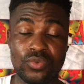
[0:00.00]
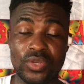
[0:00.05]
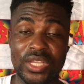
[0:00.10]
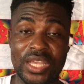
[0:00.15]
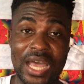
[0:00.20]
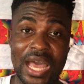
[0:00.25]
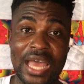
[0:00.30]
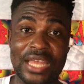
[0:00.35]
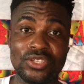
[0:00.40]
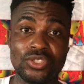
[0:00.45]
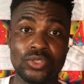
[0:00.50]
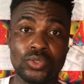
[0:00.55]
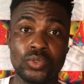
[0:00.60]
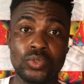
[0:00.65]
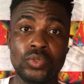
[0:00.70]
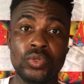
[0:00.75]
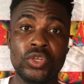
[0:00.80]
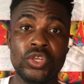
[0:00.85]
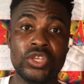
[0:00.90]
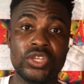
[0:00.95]
regard
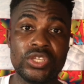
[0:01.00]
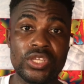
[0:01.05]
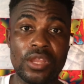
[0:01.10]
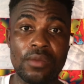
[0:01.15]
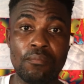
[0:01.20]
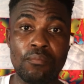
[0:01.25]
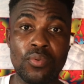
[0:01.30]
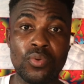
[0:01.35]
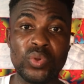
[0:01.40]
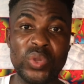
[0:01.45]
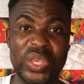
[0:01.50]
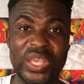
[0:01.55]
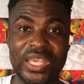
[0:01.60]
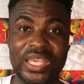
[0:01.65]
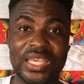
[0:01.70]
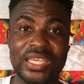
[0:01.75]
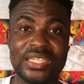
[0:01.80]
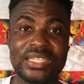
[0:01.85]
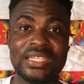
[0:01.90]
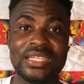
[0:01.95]
to the bunny
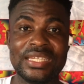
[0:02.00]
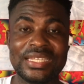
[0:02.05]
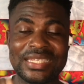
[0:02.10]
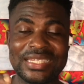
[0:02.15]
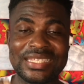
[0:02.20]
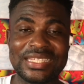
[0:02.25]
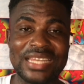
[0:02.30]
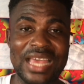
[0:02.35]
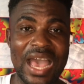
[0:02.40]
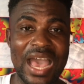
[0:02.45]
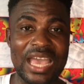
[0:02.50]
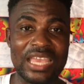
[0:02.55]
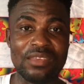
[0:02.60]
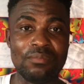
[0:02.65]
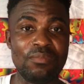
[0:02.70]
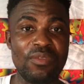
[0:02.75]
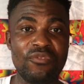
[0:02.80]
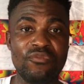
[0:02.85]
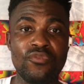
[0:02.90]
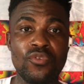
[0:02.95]
case dying
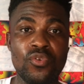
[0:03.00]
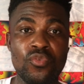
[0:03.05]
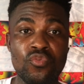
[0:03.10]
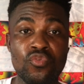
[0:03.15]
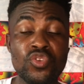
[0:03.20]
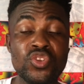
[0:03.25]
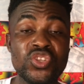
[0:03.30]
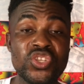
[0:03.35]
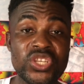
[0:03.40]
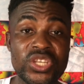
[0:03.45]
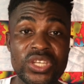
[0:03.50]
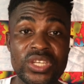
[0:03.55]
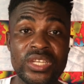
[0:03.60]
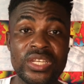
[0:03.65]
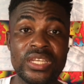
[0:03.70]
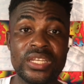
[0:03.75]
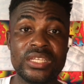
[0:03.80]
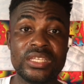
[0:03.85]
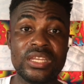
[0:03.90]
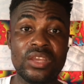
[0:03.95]
before reaching
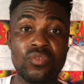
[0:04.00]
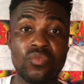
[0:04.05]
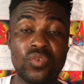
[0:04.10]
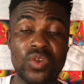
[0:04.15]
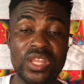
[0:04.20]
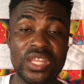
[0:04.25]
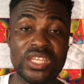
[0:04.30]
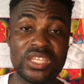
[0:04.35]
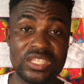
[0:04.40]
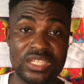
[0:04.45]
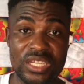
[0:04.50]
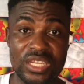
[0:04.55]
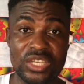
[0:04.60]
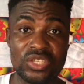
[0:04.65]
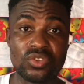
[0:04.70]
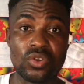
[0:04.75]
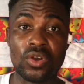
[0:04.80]
the winning stage